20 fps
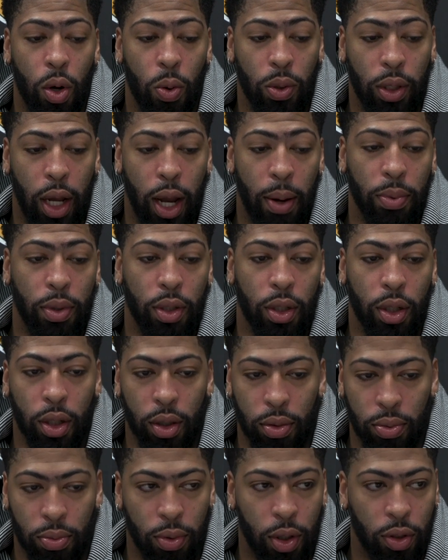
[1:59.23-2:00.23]
was able to
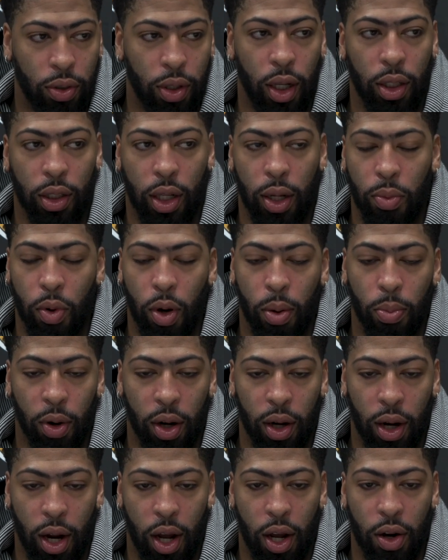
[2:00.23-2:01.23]
you know tell us keep on
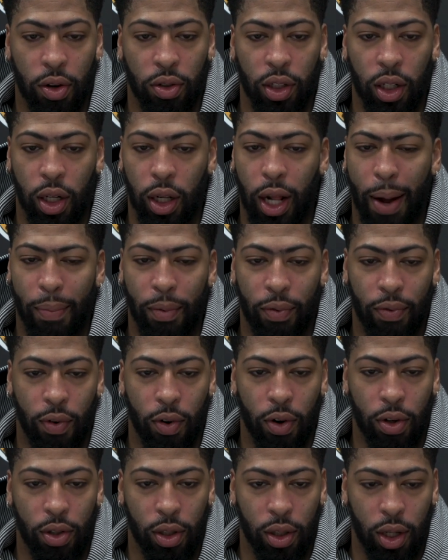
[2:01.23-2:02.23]
bringing that energy, clapping
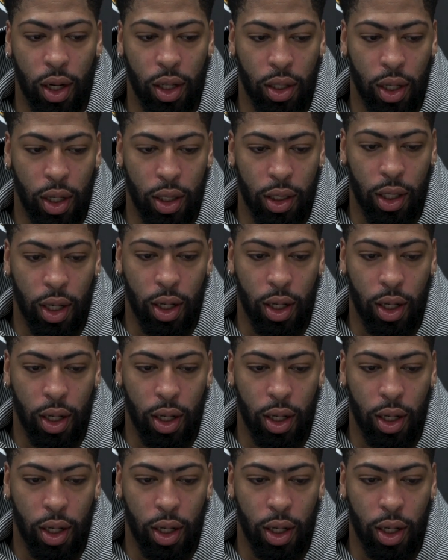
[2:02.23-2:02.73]
for us and things like